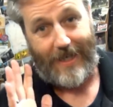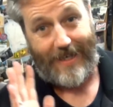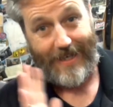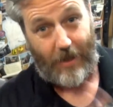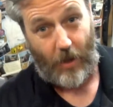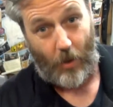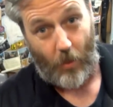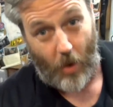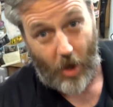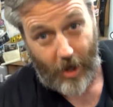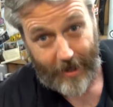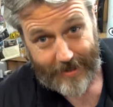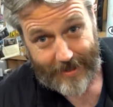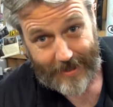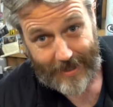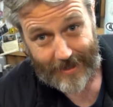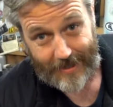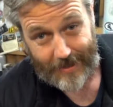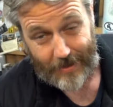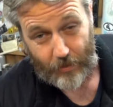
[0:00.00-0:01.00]
in a white
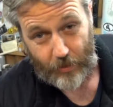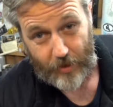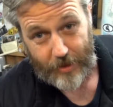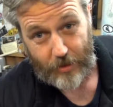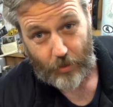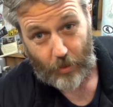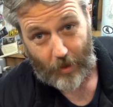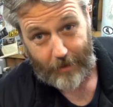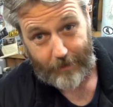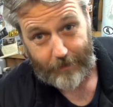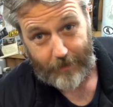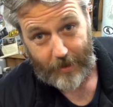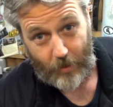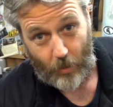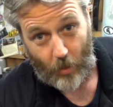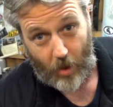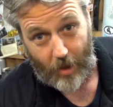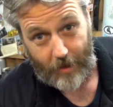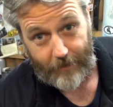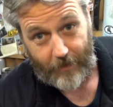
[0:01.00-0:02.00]
colour, which won't be
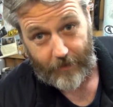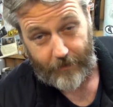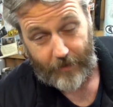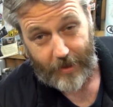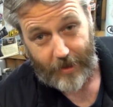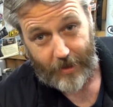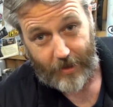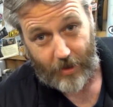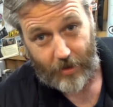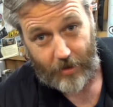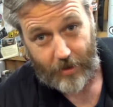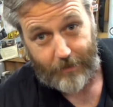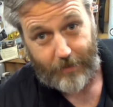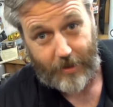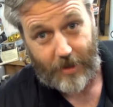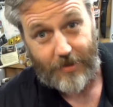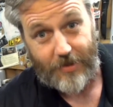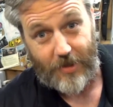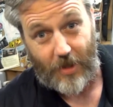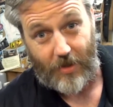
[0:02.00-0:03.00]
white for very longer
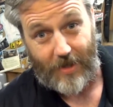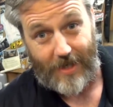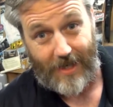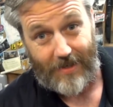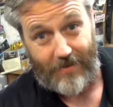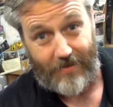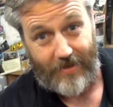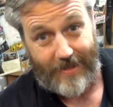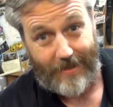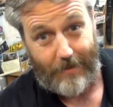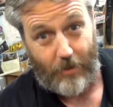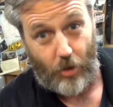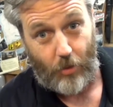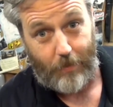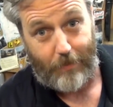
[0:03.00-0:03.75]
because I'll colour it in all